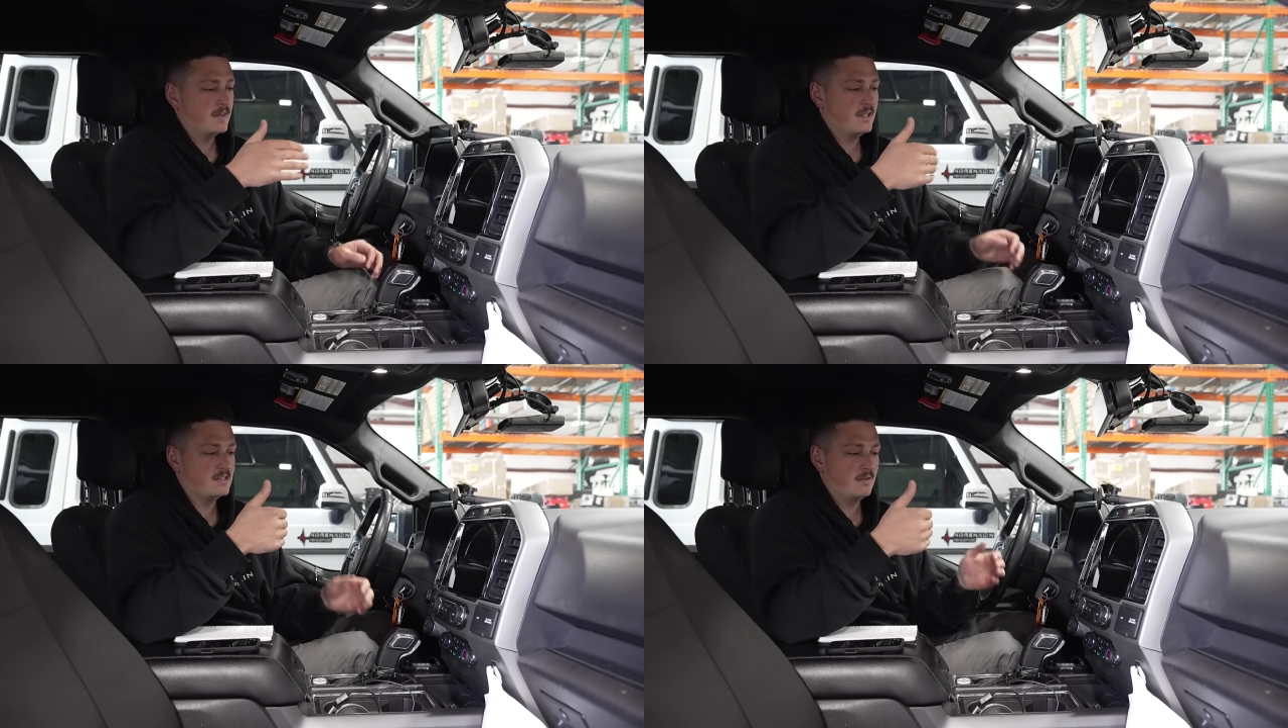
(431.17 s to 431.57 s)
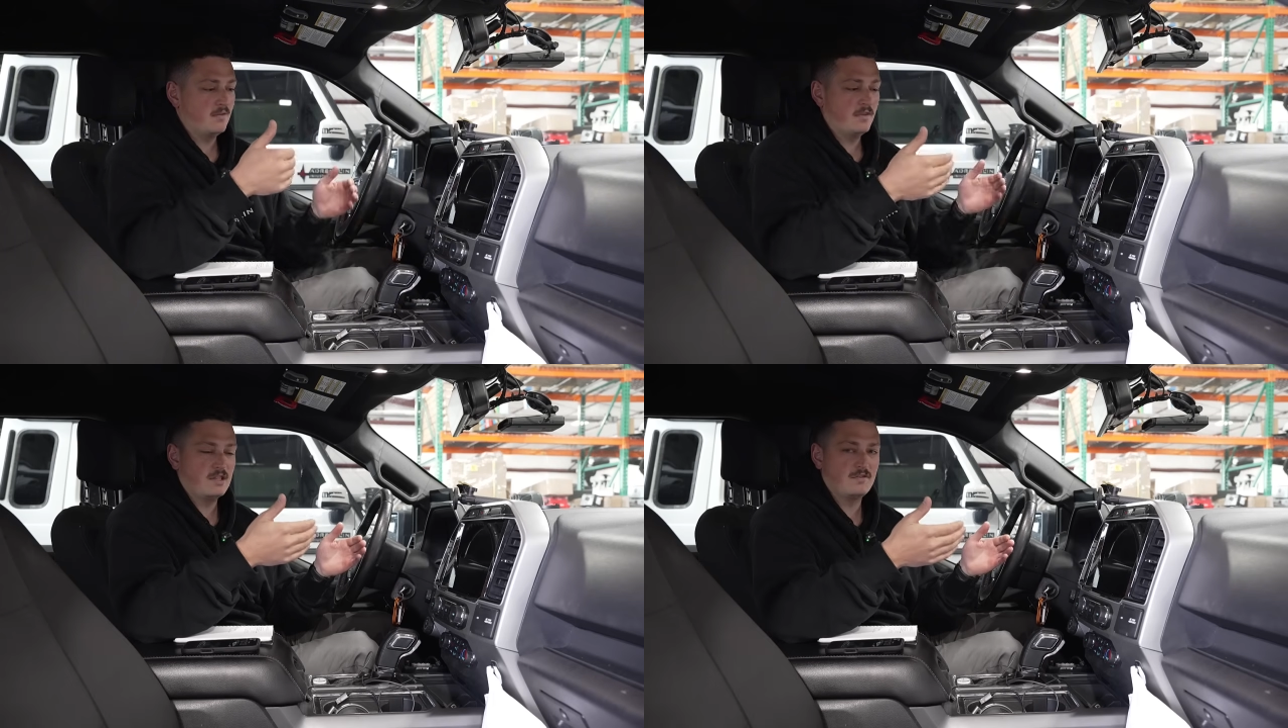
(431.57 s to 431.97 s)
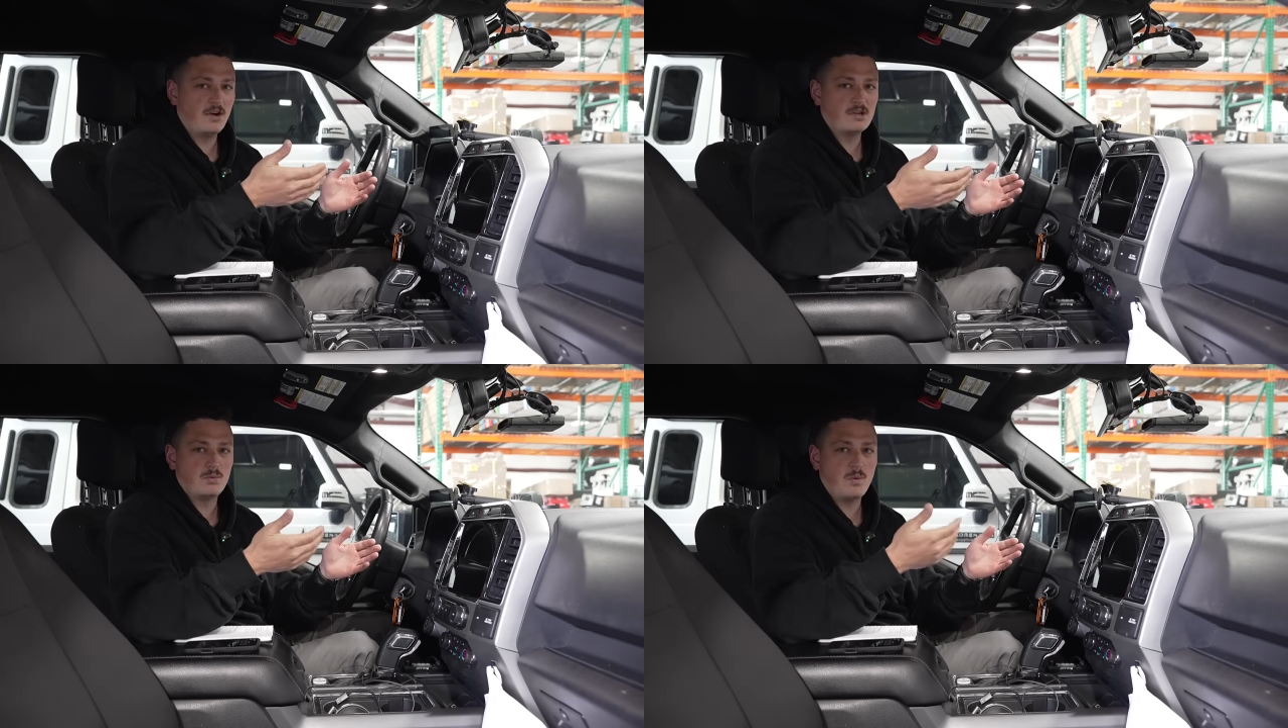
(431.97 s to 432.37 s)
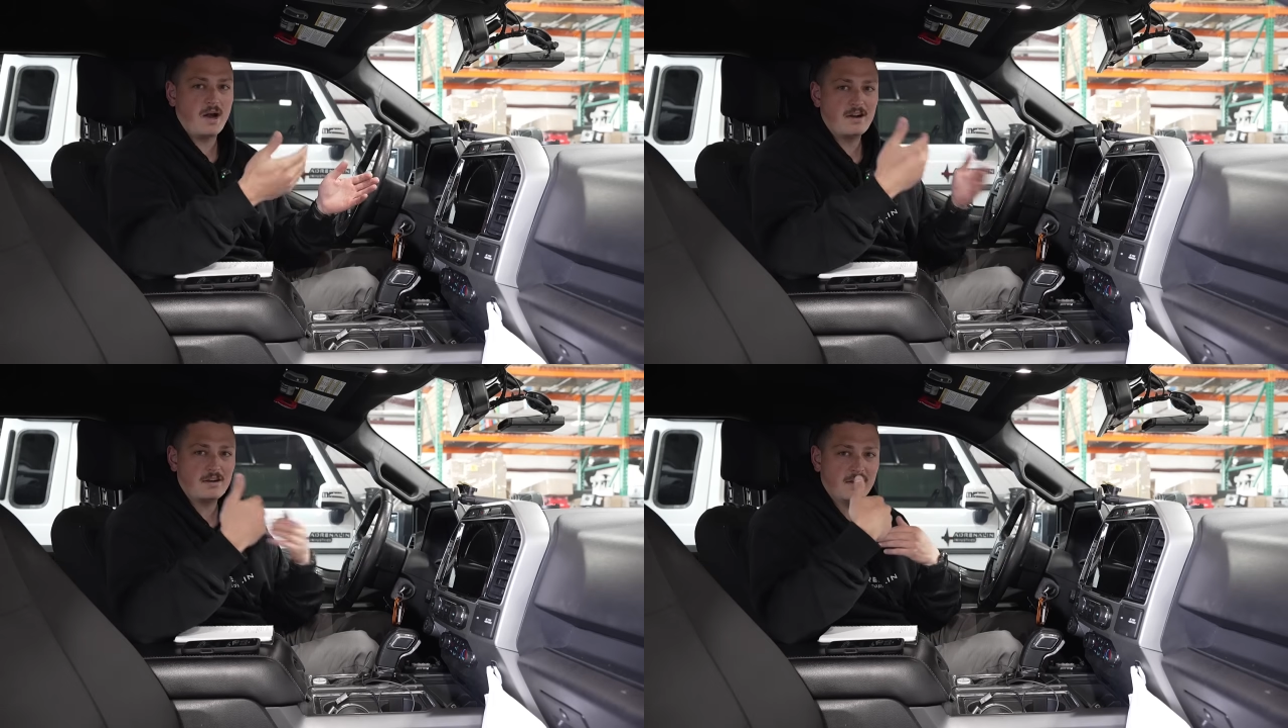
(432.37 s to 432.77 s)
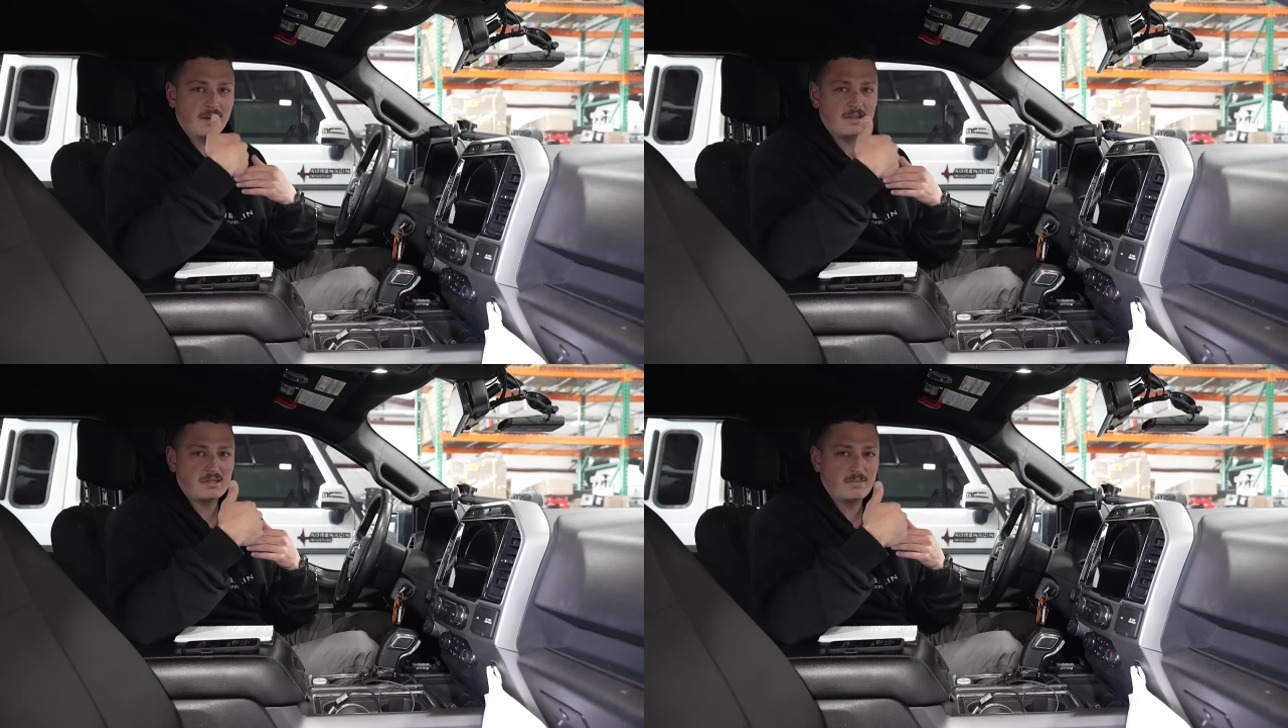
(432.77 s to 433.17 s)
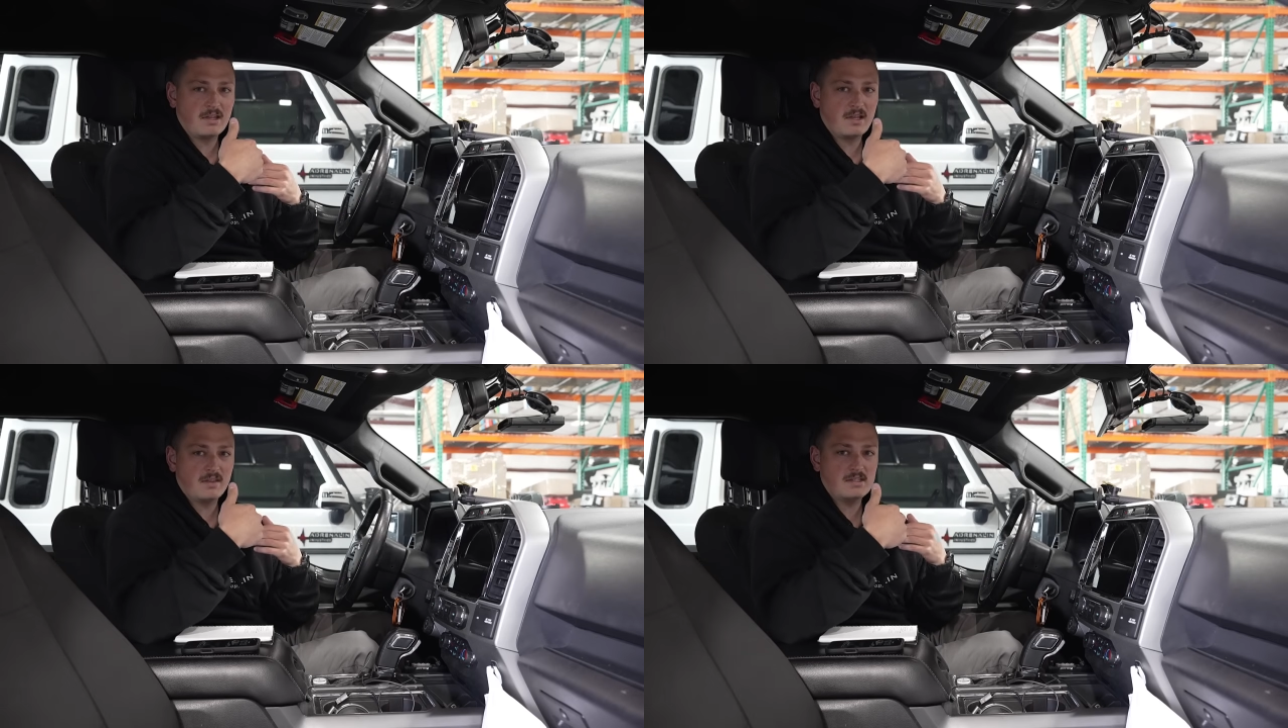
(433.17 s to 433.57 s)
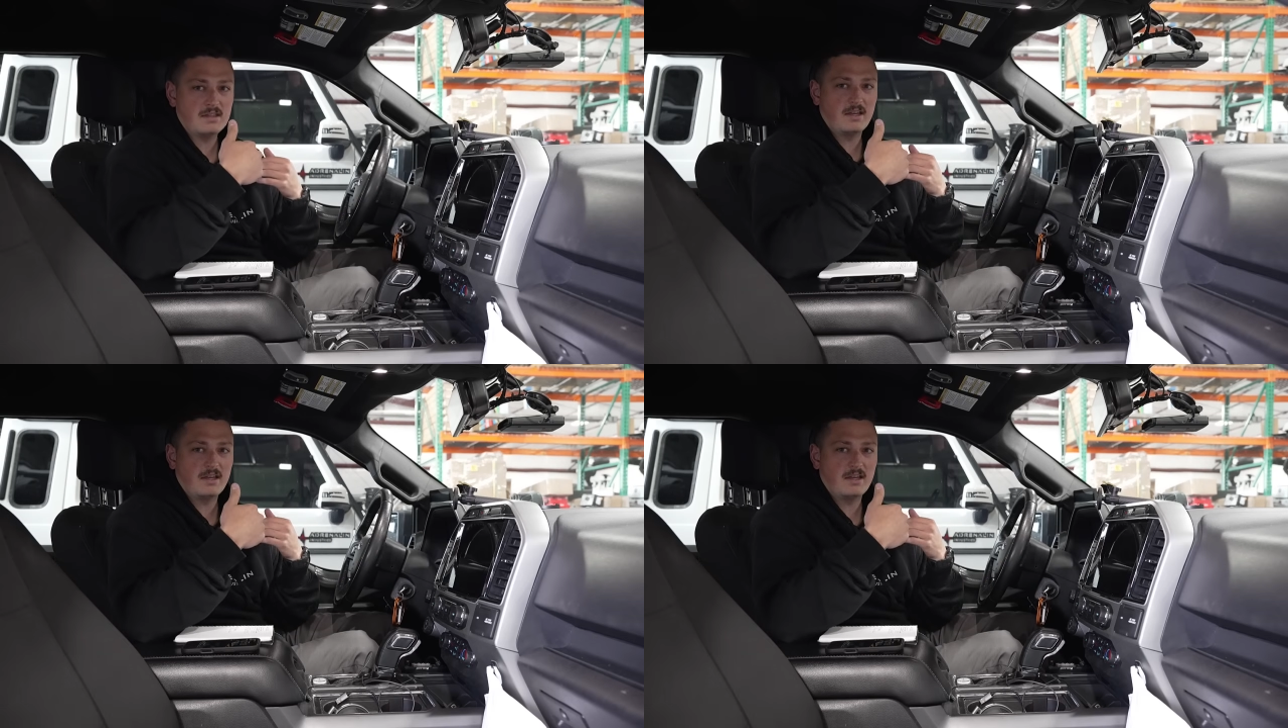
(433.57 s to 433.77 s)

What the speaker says: is as far as wiring on something like this,